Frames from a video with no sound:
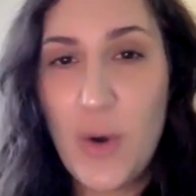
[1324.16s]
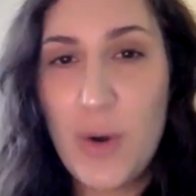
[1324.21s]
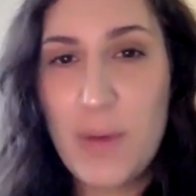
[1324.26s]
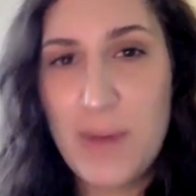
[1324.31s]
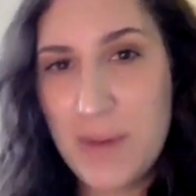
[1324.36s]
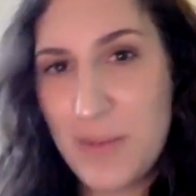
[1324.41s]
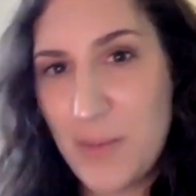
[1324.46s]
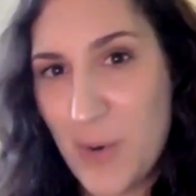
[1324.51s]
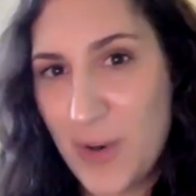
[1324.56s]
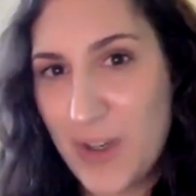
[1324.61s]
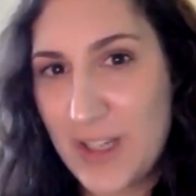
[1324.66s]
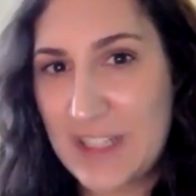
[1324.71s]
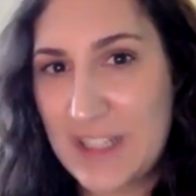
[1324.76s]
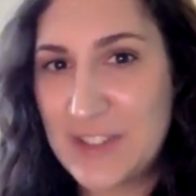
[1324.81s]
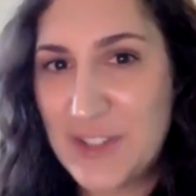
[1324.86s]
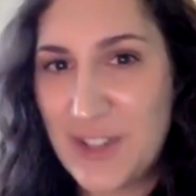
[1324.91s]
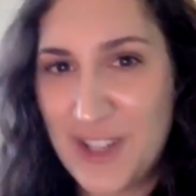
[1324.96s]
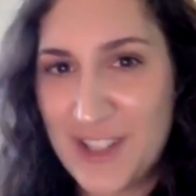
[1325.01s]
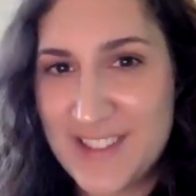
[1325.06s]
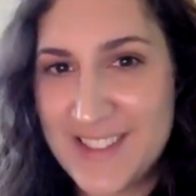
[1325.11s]
a bit more
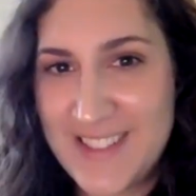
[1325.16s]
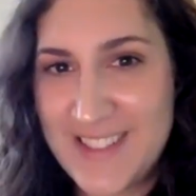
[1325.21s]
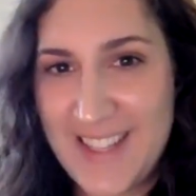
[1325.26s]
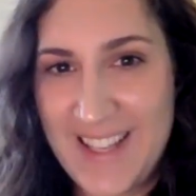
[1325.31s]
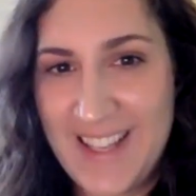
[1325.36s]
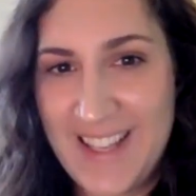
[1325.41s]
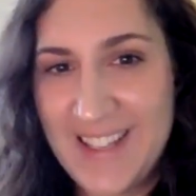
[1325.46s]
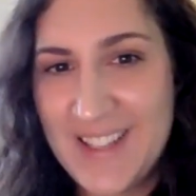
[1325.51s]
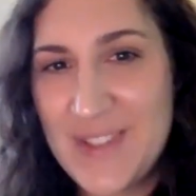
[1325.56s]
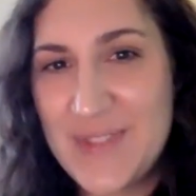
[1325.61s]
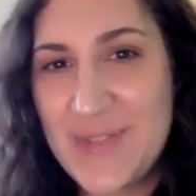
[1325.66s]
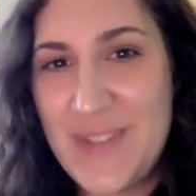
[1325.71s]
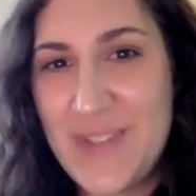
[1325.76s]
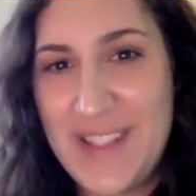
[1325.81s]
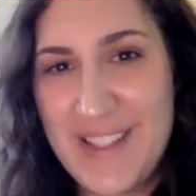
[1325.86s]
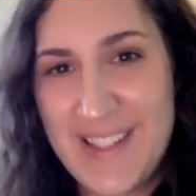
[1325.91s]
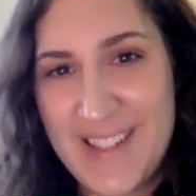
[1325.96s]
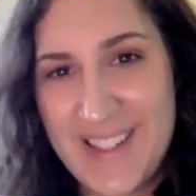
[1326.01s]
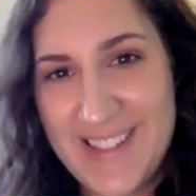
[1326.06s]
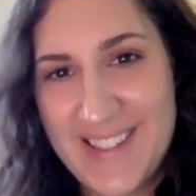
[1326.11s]
exhausting
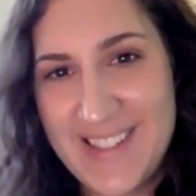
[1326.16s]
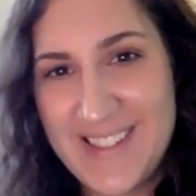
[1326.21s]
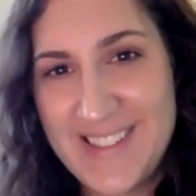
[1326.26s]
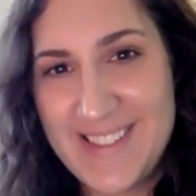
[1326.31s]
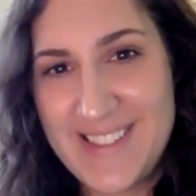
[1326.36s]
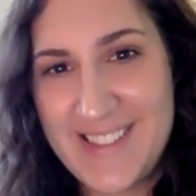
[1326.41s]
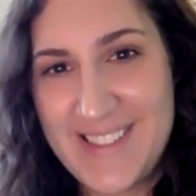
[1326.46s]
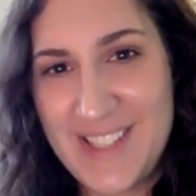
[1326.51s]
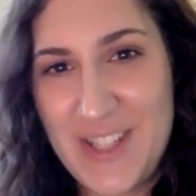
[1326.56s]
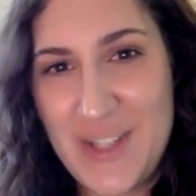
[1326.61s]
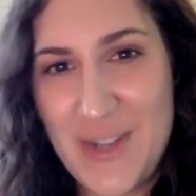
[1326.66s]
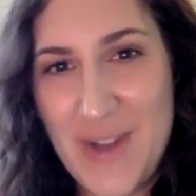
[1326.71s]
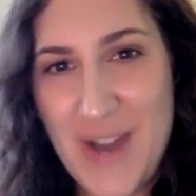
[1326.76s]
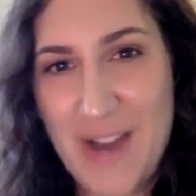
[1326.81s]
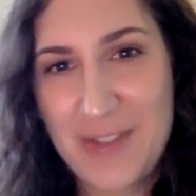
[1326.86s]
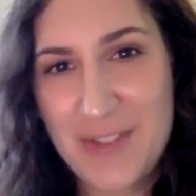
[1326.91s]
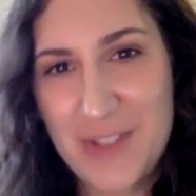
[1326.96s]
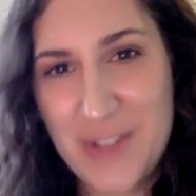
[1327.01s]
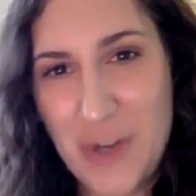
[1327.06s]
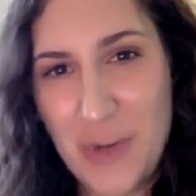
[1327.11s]
because you
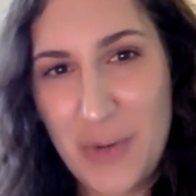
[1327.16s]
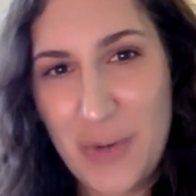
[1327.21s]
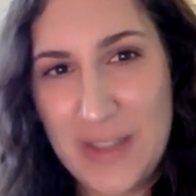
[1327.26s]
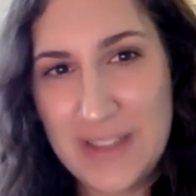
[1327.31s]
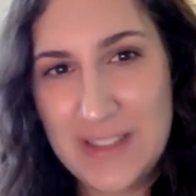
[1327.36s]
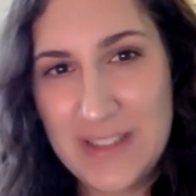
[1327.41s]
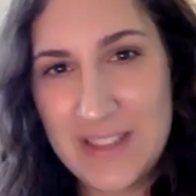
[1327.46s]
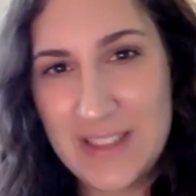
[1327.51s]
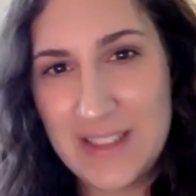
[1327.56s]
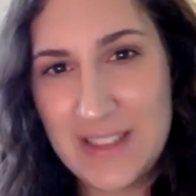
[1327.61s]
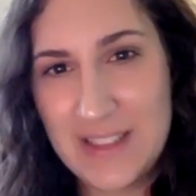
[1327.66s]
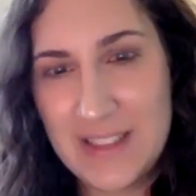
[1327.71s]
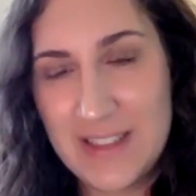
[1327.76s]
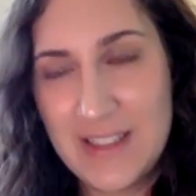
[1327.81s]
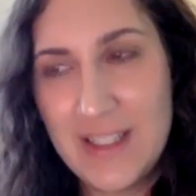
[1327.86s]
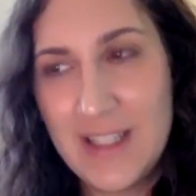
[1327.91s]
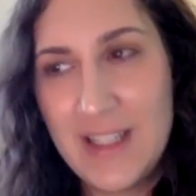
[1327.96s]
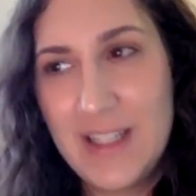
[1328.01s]
have to go into,